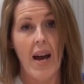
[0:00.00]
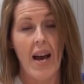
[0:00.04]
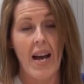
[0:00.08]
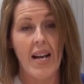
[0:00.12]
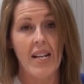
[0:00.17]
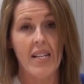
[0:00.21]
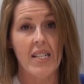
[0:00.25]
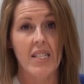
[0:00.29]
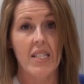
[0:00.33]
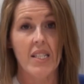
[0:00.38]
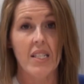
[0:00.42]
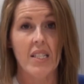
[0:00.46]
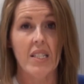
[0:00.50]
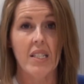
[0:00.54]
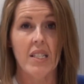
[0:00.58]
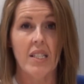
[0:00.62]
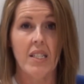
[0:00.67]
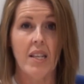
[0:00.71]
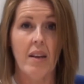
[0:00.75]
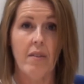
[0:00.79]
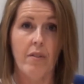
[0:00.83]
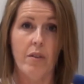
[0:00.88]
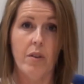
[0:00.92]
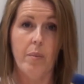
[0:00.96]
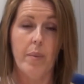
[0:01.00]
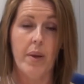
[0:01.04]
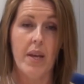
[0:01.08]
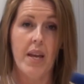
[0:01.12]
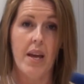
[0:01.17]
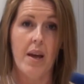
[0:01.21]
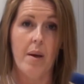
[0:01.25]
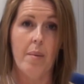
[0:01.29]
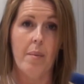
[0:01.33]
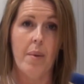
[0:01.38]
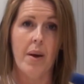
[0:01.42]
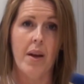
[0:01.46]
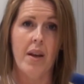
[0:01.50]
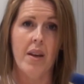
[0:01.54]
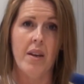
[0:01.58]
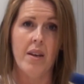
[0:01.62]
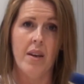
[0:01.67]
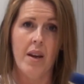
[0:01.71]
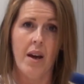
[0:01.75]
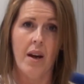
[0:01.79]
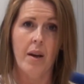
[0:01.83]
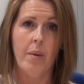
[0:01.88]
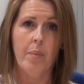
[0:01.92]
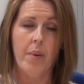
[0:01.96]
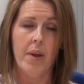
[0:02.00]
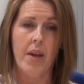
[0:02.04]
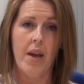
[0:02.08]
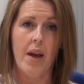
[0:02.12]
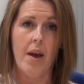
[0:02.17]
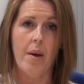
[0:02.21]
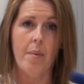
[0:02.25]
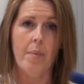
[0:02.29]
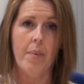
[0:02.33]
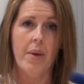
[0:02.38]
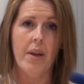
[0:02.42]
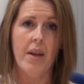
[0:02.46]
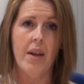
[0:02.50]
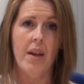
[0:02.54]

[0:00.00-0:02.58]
and 7pm and 9pm